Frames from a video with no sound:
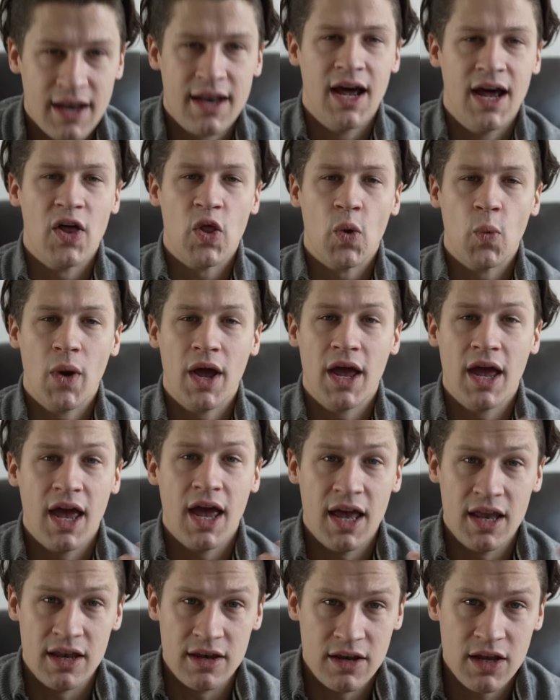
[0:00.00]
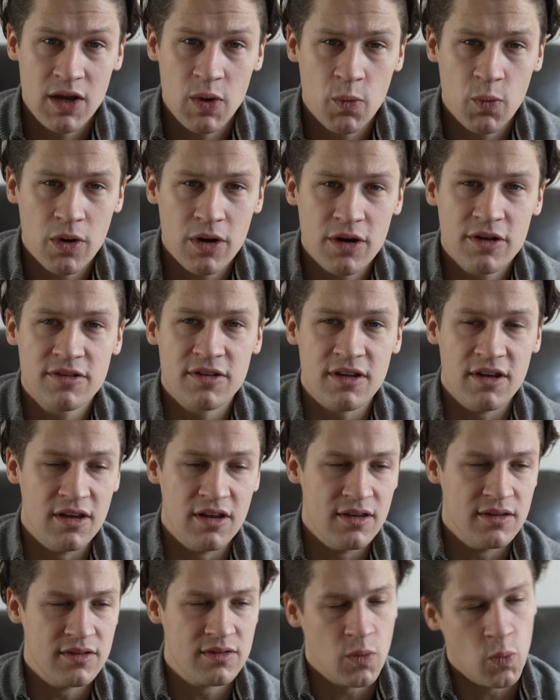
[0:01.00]
Now, the way ND works
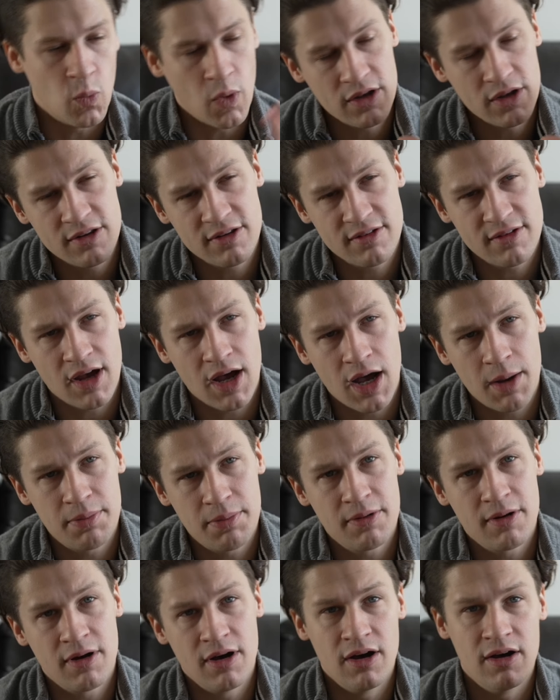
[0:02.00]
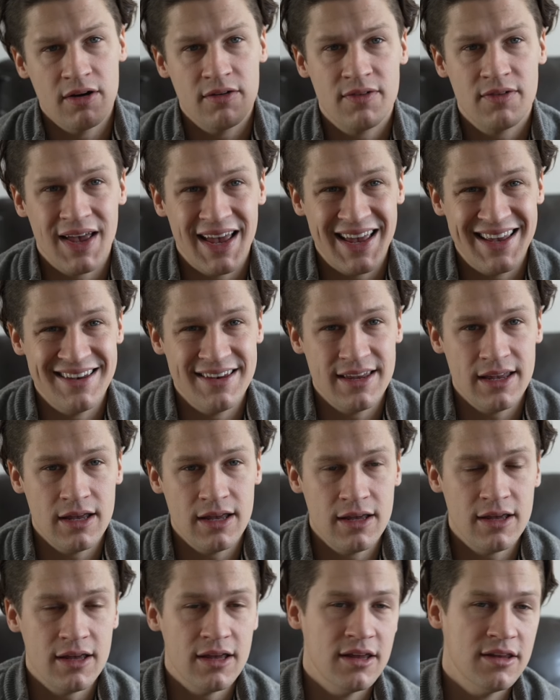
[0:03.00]
is 1 stop of
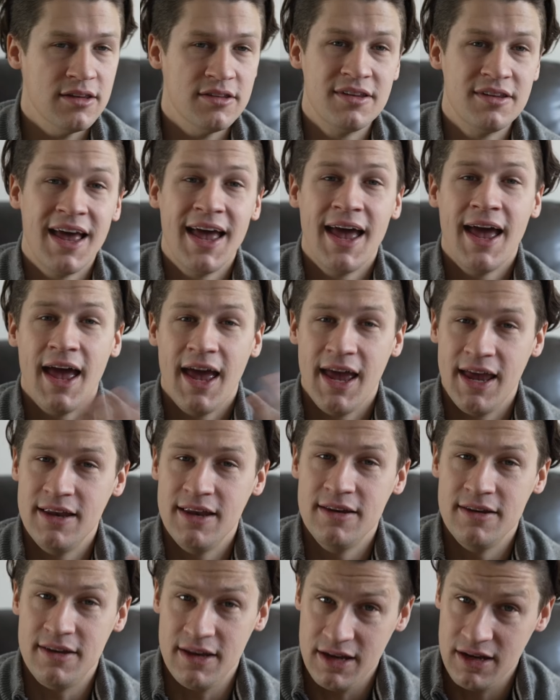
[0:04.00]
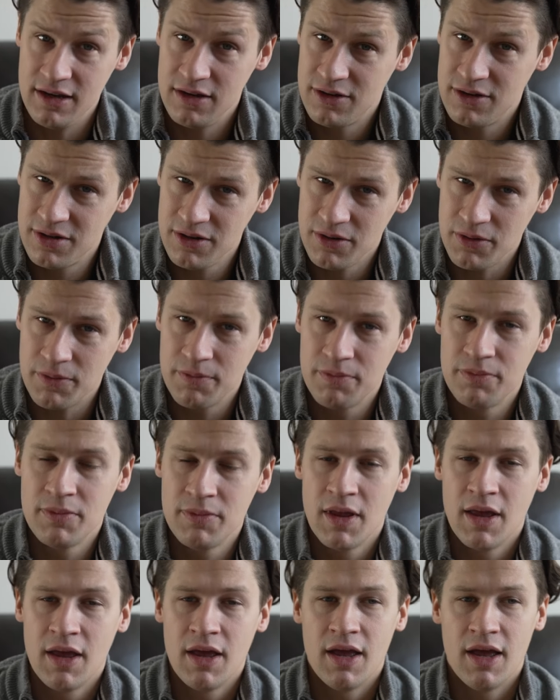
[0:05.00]
ND is ND2.
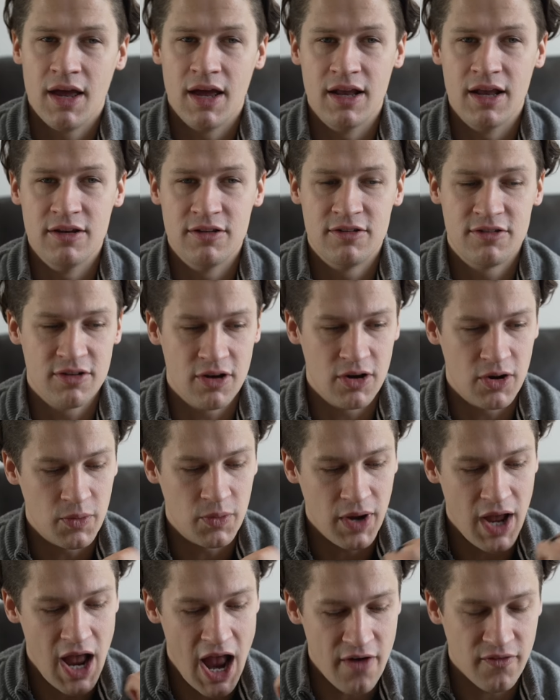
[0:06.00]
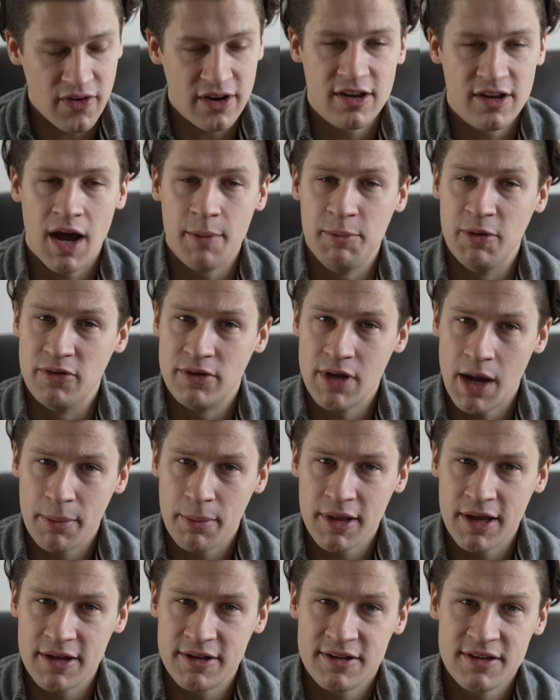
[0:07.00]
And so every time you
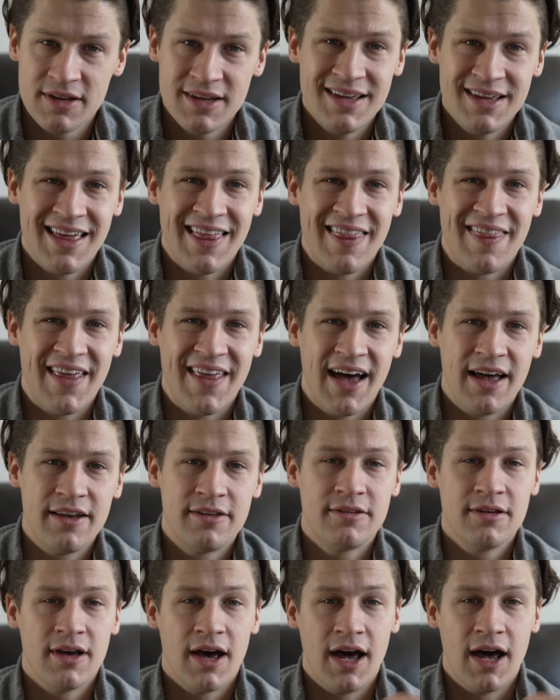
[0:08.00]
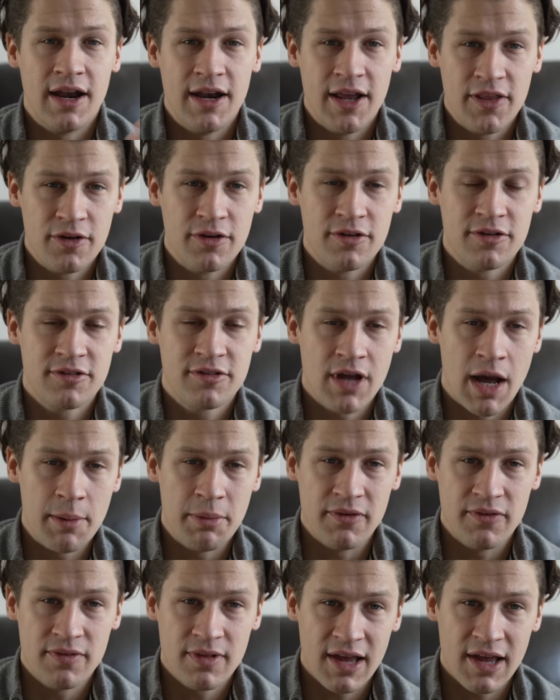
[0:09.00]
double it, that's another stop
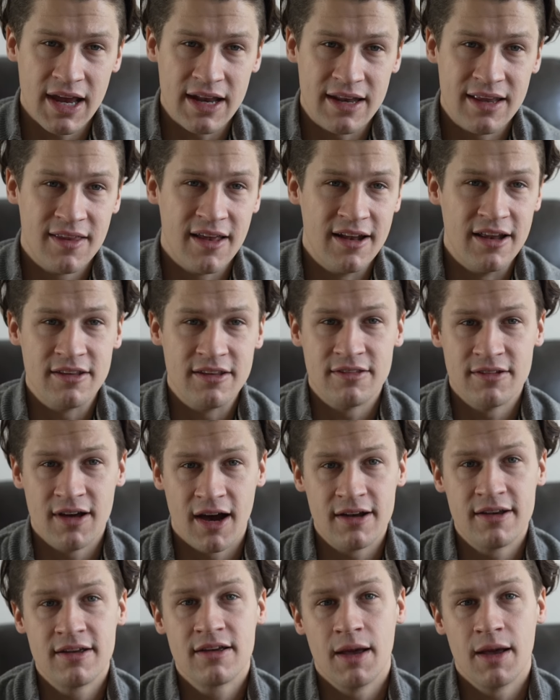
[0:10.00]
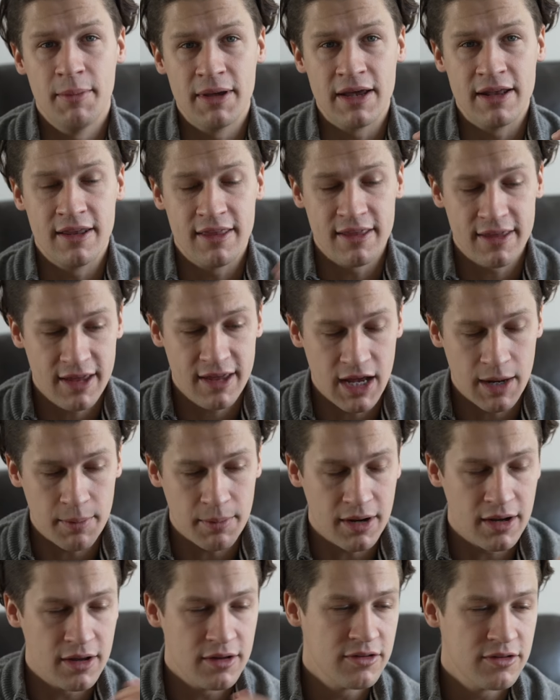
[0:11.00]
of light that is not coming into the camera.